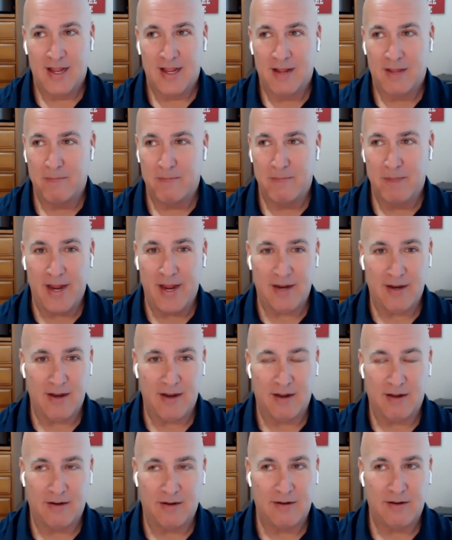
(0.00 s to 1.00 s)
made
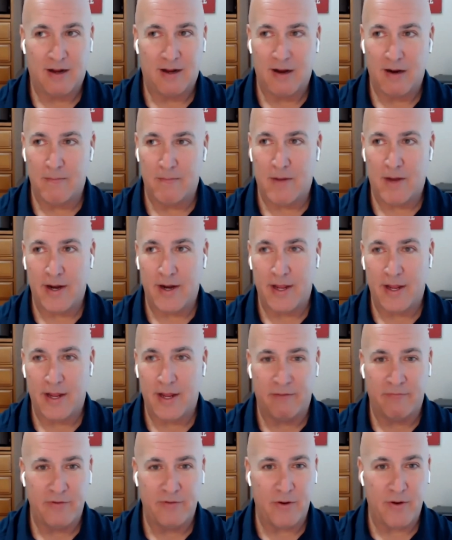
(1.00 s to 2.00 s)
a ton of money in
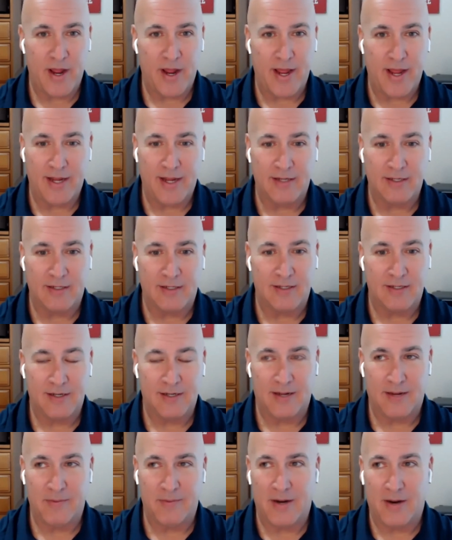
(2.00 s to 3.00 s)
a few days.
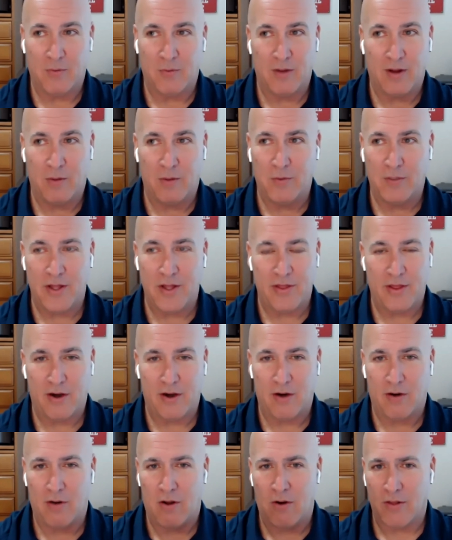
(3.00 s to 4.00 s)
I mean, I, I wasn't
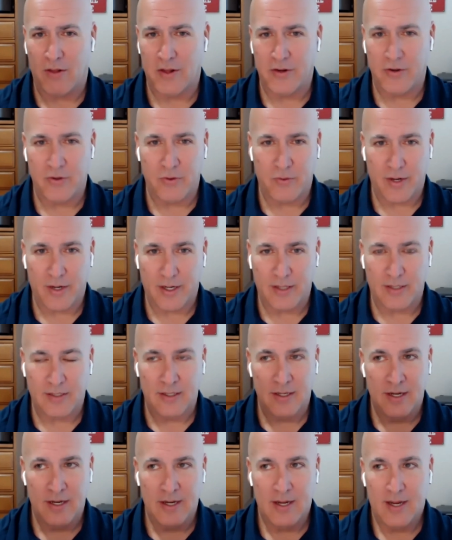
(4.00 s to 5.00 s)
there longer than two weeks.
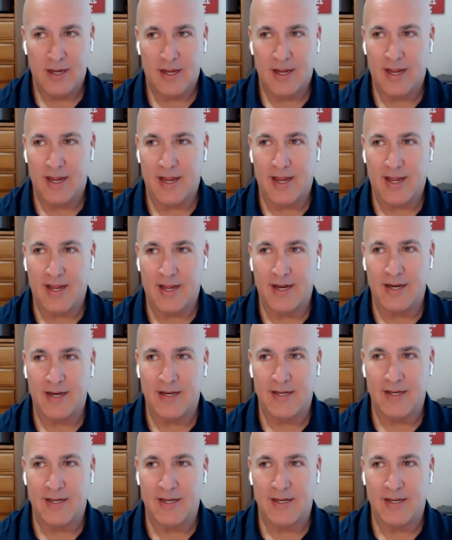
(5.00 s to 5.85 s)
And,